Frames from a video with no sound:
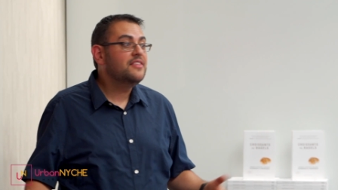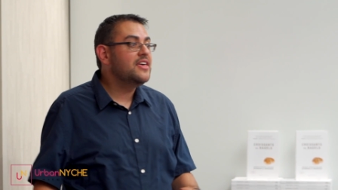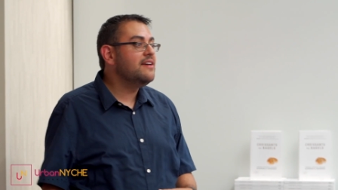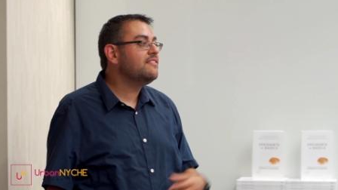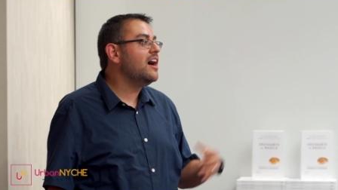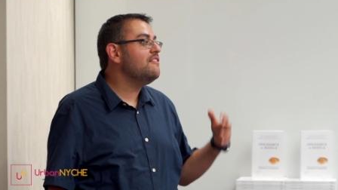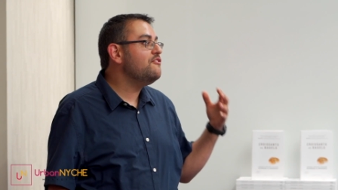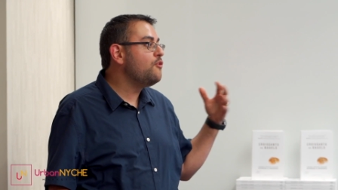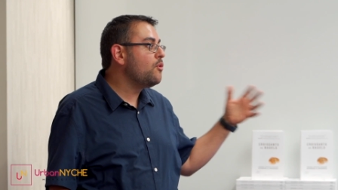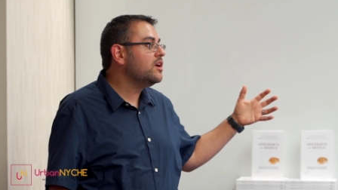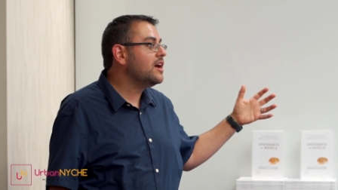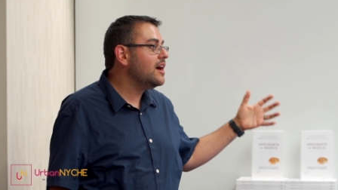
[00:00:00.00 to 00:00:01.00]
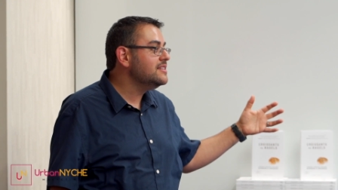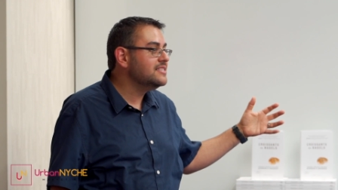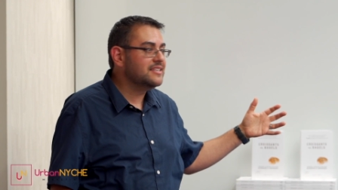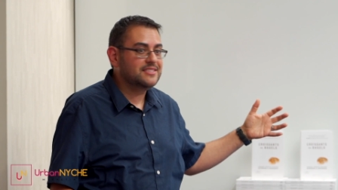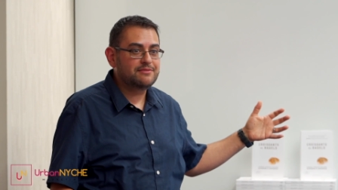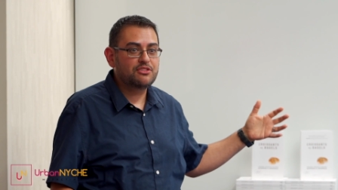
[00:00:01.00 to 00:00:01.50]
They've got four
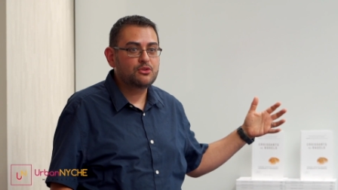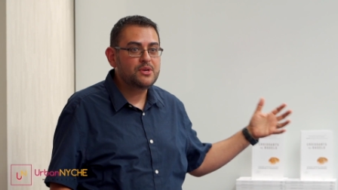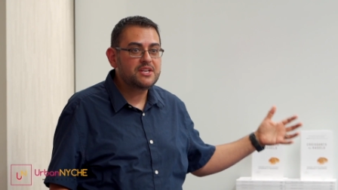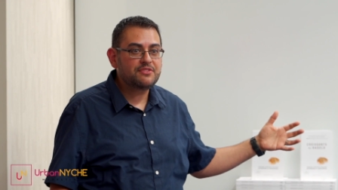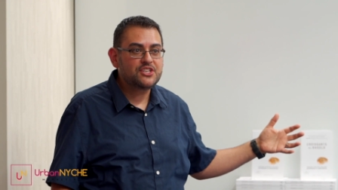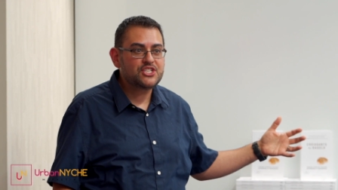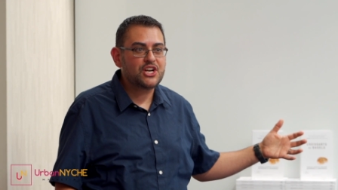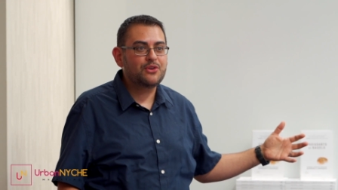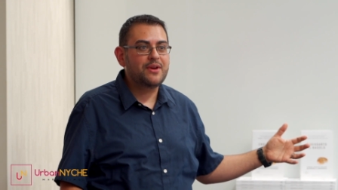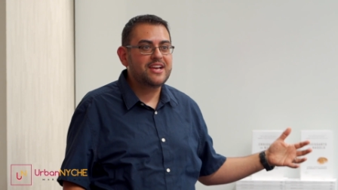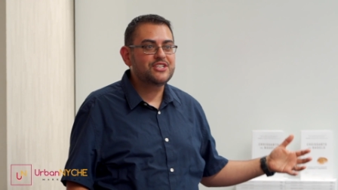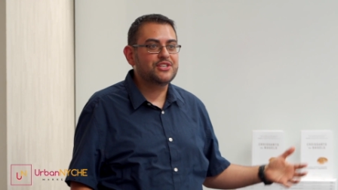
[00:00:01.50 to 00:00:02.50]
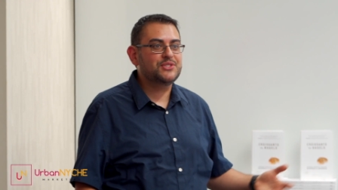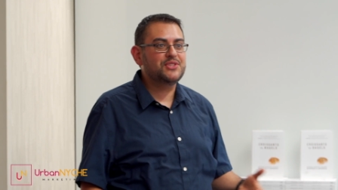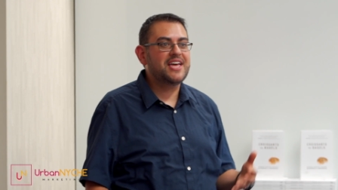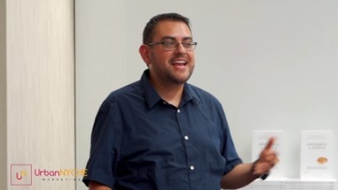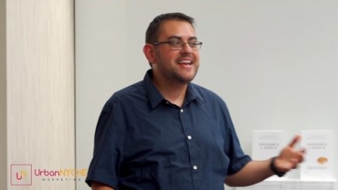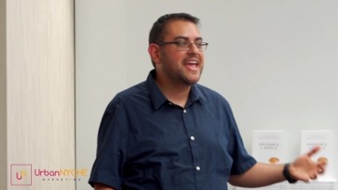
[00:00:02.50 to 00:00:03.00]
cousins of three different generations with
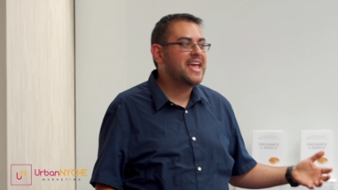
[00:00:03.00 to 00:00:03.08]
that